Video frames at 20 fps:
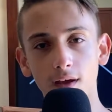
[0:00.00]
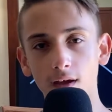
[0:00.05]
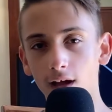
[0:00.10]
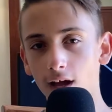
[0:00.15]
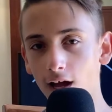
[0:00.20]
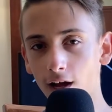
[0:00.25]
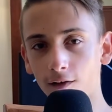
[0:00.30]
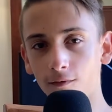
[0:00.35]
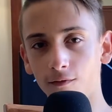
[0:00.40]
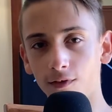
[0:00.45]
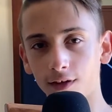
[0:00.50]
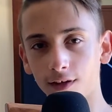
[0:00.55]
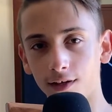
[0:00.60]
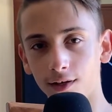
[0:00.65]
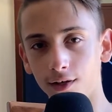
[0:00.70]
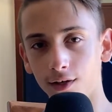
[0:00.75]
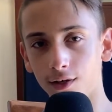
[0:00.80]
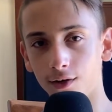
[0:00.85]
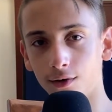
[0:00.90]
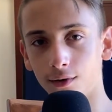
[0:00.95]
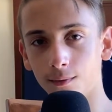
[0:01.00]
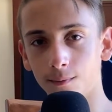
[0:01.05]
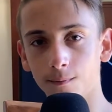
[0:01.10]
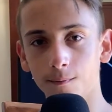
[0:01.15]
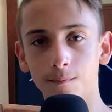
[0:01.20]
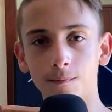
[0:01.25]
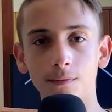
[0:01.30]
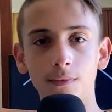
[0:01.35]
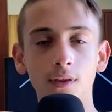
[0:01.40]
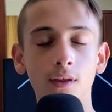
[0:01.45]
half a year.
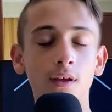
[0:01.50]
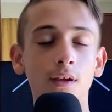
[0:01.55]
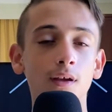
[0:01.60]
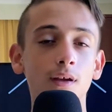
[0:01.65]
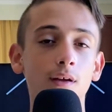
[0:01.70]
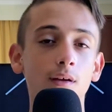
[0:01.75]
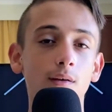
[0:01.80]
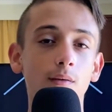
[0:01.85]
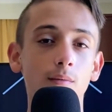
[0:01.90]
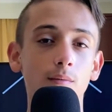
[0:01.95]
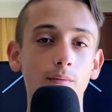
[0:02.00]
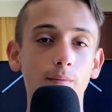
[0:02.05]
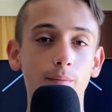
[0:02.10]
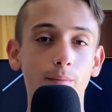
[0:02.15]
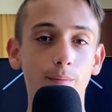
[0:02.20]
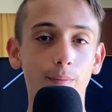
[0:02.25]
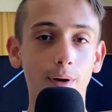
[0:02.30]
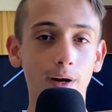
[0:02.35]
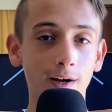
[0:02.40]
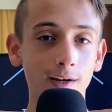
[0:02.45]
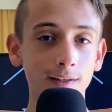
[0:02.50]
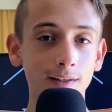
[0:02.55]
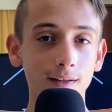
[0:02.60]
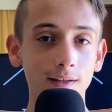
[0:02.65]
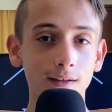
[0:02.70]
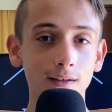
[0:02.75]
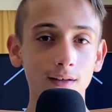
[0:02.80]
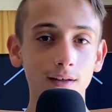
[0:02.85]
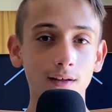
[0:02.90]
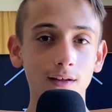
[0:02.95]

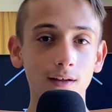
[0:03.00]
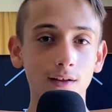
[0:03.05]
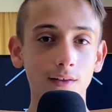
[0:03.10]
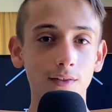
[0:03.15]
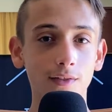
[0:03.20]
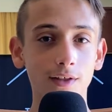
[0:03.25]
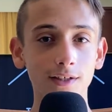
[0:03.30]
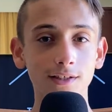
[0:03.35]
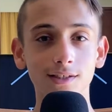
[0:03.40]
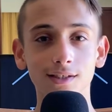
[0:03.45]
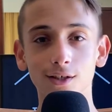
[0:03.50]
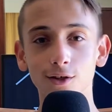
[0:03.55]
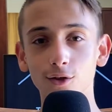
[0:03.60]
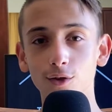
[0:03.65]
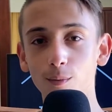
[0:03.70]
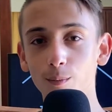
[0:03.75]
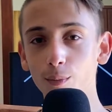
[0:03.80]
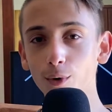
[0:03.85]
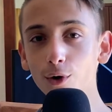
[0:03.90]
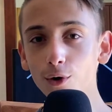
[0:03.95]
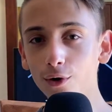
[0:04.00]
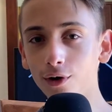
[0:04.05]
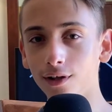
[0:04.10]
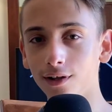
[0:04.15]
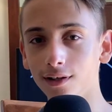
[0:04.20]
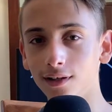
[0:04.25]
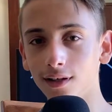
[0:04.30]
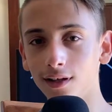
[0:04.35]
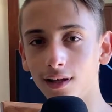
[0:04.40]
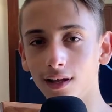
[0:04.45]
But that's not the
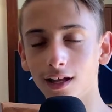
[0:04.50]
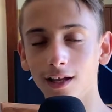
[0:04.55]
point.